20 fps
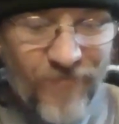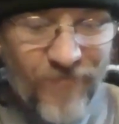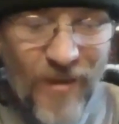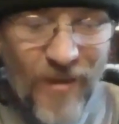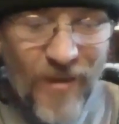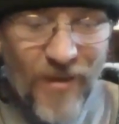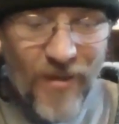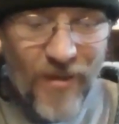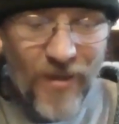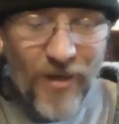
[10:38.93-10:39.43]

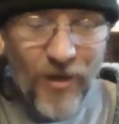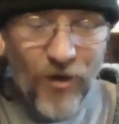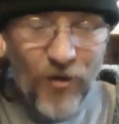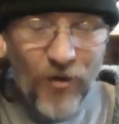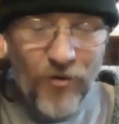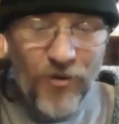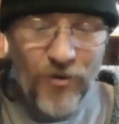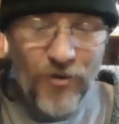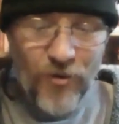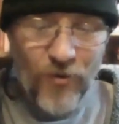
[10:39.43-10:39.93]
And then it
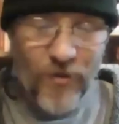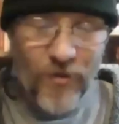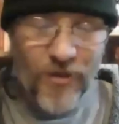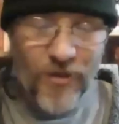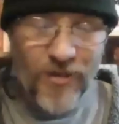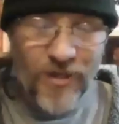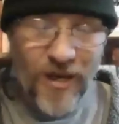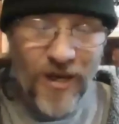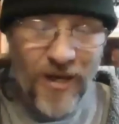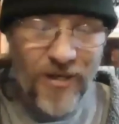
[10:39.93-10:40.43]
goes into a
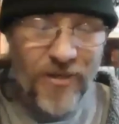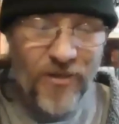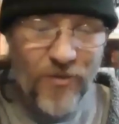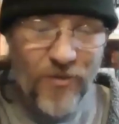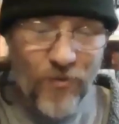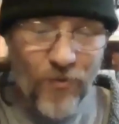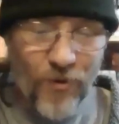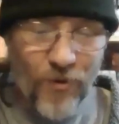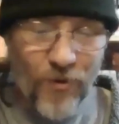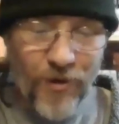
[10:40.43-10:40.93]
side
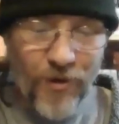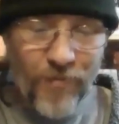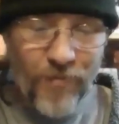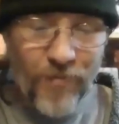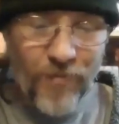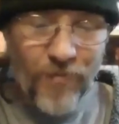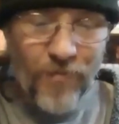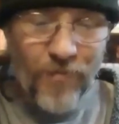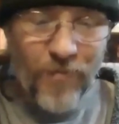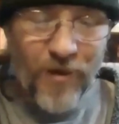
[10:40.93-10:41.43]
story.
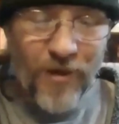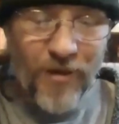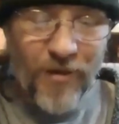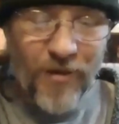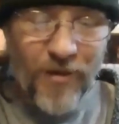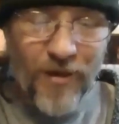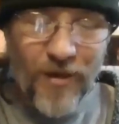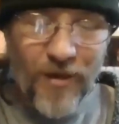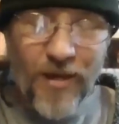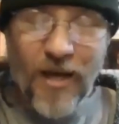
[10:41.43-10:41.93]
But
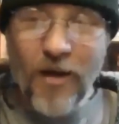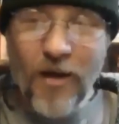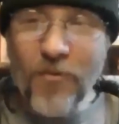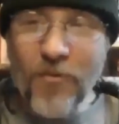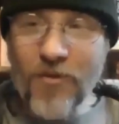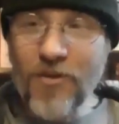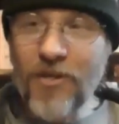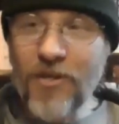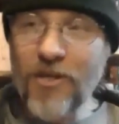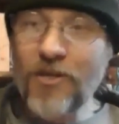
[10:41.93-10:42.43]
I
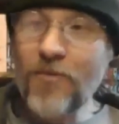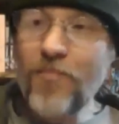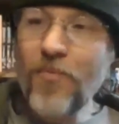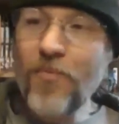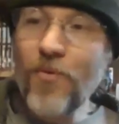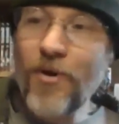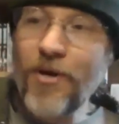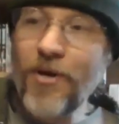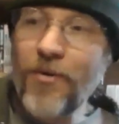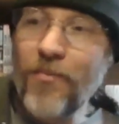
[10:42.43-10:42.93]
was
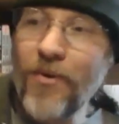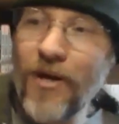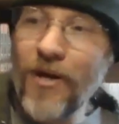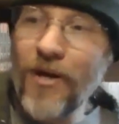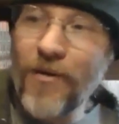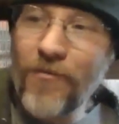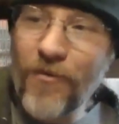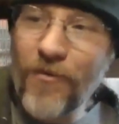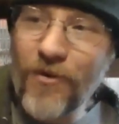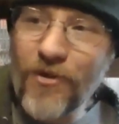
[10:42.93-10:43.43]
disappointed when I
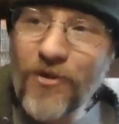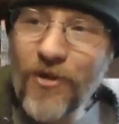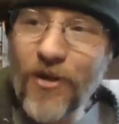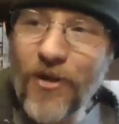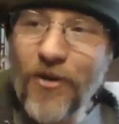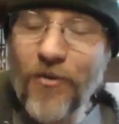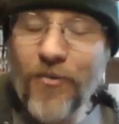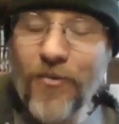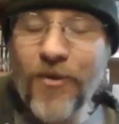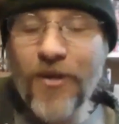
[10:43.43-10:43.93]
first
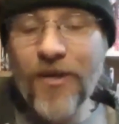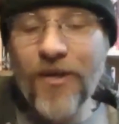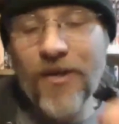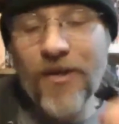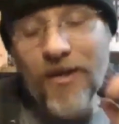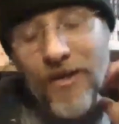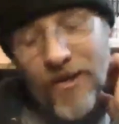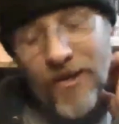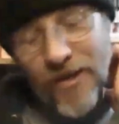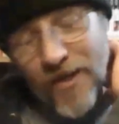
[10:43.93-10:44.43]
started reading
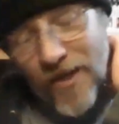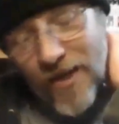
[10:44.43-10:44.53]
it.